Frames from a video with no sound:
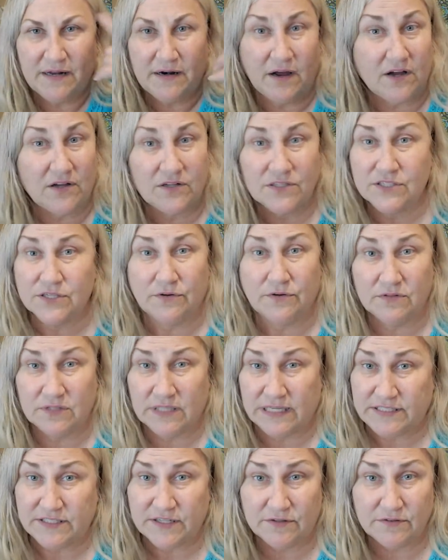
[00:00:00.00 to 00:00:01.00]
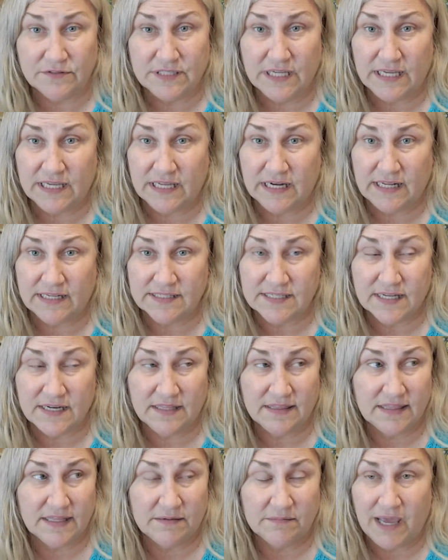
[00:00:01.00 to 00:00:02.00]
also like don't take it as
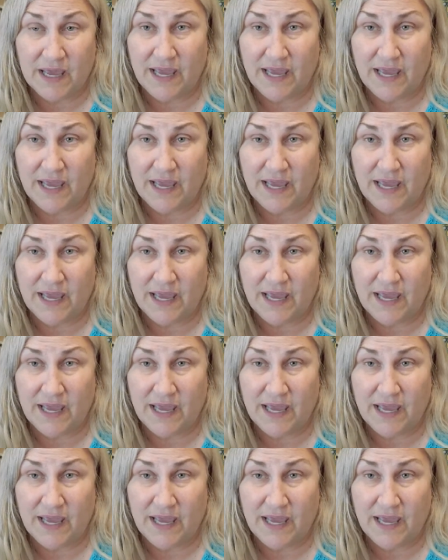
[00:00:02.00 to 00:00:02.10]
anything.